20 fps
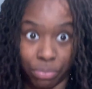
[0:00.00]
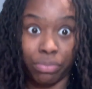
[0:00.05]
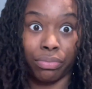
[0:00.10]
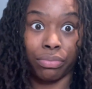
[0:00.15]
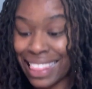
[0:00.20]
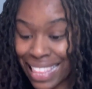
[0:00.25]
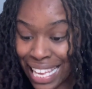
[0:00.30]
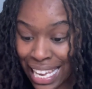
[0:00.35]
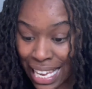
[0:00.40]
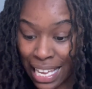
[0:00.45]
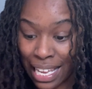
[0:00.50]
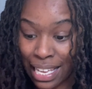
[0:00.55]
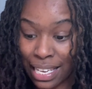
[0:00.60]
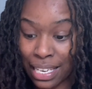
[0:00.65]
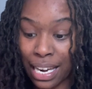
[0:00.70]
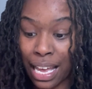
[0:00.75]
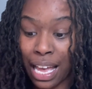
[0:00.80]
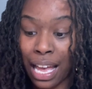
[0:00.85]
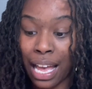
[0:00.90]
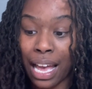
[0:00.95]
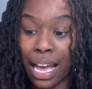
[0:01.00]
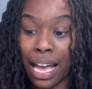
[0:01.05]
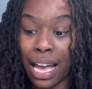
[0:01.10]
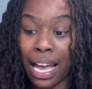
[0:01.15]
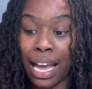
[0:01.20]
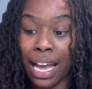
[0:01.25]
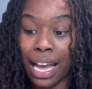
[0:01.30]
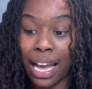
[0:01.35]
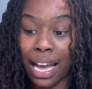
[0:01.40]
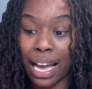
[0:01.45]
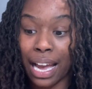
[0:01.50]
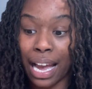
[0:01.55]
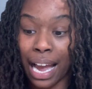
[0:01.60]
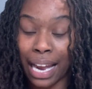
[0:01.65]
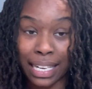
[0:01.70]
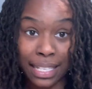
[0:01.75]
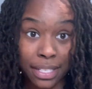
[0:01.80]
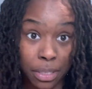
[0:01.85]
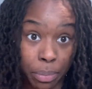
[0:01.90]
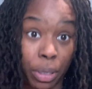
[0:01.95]
Then
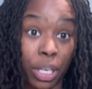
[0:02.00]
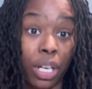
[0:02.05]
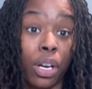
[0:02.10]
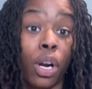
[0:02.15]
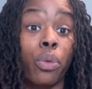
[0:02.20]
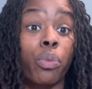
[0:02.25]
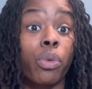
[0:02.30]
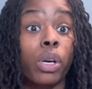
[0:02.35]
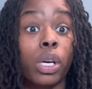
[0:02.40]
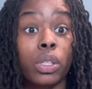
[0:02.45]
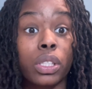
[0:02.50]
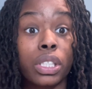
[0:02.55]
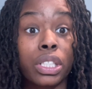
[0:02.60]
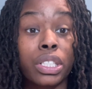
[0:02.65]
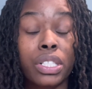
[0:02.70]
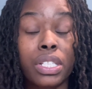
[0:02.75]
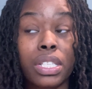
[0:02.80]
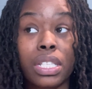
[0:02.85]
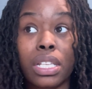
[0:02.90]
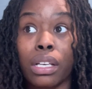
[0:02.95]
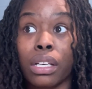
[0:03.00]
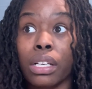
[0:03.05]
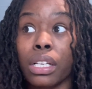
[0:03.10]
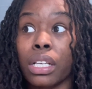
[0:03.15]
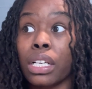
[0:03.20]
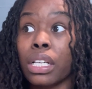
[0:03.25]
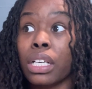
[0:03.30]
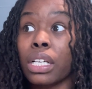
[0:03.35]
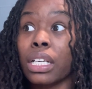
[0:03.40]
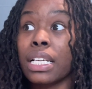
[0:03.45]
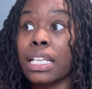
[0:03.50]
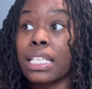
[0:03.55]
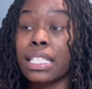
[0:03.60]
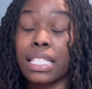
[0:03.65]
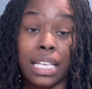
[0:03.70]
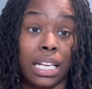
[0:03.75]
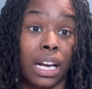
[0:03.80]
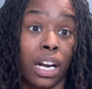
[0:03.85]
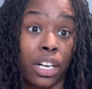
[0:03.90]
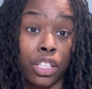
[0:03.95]
I need to put it on rollers,
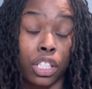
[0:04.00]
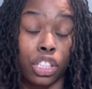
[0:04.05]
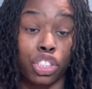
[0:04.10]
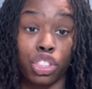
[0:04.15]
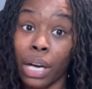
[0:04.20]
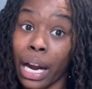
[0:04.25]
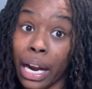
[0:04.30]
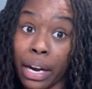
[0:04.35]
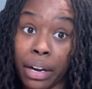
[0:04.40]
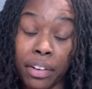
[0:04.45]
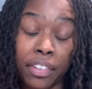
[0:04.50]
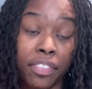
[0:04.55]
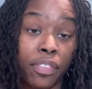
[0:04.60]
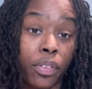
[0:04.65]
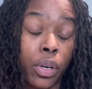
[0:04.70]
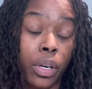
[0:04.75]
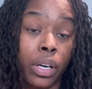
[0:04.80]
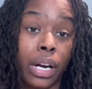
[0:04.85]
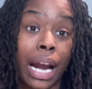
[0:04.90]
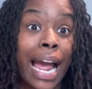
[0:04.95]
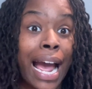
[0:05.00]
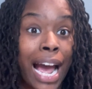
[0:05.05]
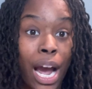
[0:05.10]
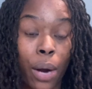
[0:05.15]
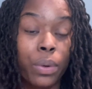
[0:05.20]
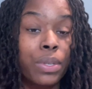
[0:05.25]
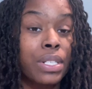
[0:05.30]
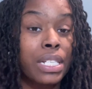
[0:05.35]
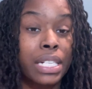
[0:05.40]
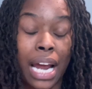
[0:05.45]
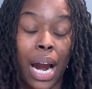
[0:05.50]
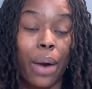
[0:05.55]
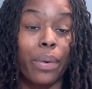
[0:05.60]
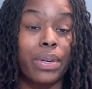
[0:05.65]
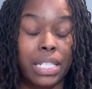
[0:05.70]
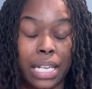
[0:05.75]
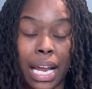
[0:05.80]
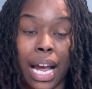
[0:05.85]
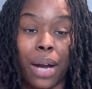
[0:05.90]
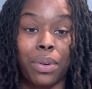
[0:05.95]
sit under the dryer for hours and
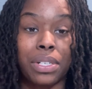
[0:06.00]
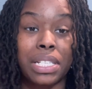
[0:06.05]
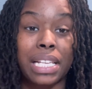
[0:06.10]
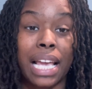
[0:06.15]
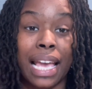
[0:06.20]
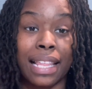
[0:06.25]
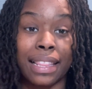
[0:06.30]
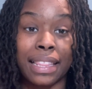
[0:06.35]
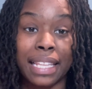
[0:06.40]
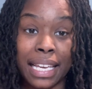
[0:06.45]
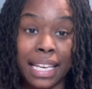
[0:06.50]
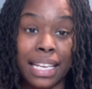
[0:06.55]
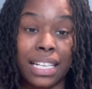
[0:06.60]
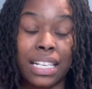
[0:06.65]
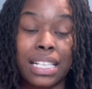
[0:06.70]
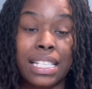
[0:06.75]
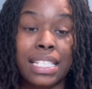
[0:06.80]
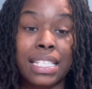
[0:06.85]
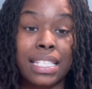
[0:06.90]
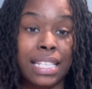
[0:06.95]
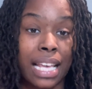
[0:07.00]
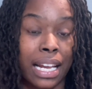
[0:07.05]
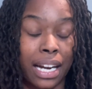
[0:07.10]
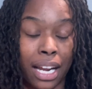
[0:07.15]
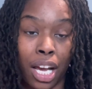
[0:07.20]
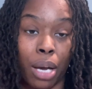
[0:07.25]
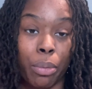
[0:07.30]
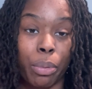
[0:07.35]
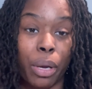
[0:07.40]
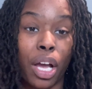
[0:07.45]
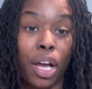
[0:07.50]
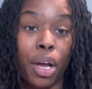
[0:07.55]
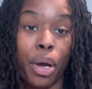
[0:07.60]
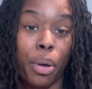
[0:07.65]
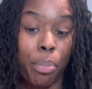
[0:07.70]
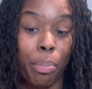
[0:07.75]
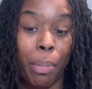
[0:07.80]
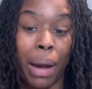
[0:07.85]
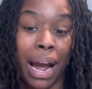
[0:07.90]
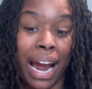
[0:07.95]
hours and hours, and then set up
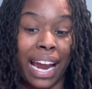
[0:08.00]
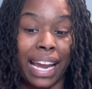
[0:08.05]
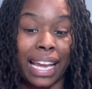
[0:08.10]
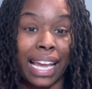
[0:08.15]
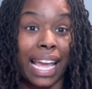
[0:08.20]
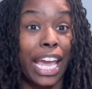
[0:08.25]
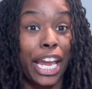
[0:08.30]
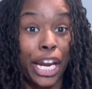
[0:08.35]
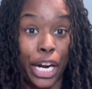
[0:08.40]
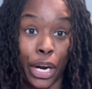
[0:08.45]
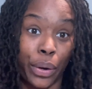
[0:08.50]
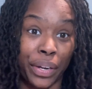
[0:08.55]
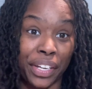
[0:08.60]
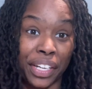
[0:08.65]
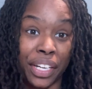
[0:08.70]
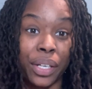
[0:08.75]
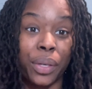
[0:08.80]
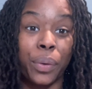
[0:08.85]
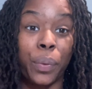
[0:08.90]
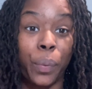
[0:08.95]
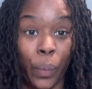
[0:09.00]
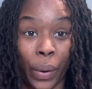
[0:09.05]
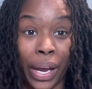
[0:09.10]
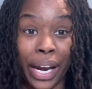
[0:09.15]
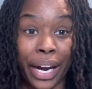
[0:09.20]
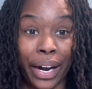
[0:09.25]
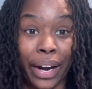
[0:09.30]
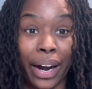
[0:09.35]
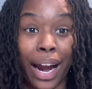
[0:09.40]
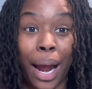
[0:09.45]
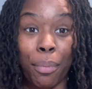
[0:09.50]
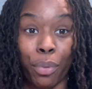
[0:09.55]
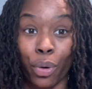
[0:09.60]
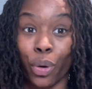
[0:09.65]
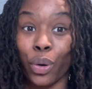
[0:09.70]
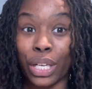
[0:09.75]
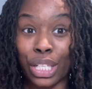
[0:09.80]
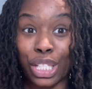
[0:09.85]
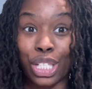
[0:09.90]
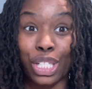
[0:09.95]
my area where I'm
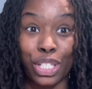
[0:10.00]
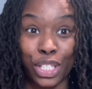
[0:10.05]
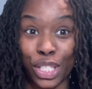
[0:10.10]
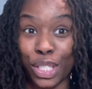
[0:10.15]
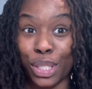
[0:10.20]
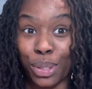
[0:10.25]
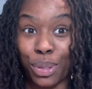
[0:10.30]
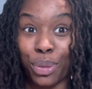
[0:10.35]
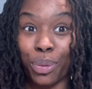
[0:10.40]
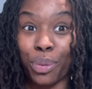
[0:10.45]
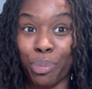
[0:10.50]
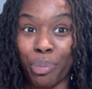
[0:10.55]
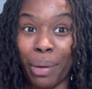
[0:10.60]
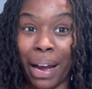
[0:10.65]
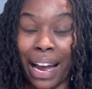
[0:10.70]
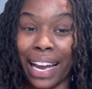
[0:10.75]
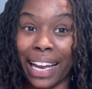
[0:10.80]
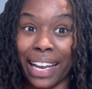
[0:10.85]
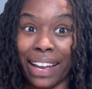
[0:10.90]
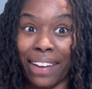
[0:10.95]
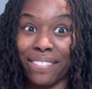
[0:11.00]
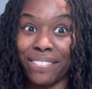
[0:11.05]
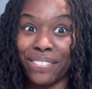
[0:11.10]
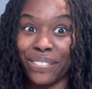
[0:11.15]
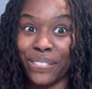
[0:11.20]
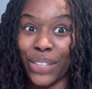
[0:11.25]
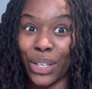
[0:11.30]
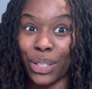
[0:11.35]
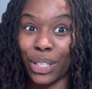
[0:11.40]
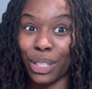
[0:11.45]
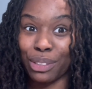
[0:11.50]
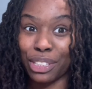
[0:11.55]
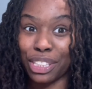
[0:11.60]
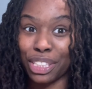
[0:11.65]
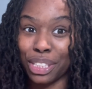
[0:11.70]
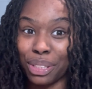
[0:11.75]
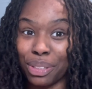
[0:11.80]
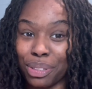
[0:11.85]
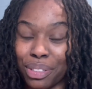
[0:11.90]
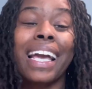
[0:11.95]
going to do my photo
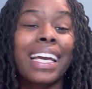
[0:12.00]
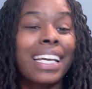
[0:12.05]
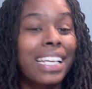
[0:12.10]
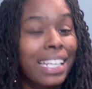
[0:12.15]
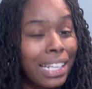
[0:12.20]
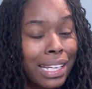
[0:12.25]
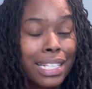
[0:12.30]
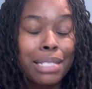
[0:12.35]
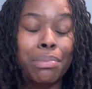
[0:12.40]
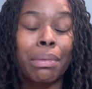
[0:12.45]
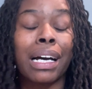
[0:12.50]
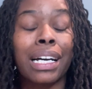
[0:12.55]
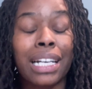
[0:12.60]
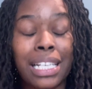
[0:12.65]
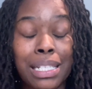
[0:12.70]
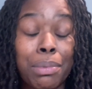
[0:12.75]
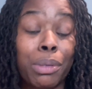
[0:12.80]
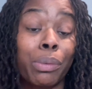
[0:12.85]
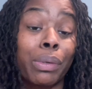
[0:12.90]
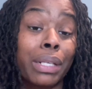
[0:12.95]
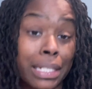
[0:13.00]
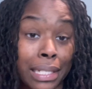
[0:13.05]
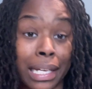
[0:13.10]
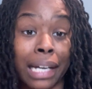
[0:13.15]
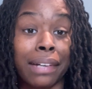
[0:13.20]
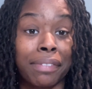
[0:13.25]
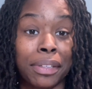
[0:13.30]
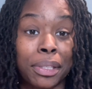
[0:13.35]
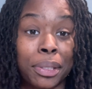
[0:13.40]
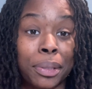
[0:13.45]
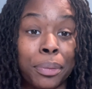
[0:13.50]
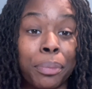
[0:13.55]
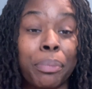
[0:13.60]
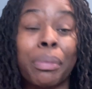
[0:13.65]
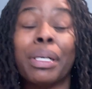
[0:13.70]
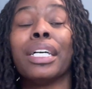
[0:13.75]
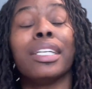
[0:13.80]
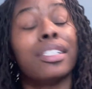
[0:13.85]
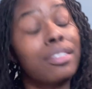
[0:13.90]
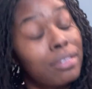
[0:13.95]
shoot. It's my husband with his iPhone,
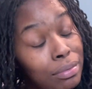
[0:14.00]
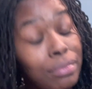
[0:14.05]
but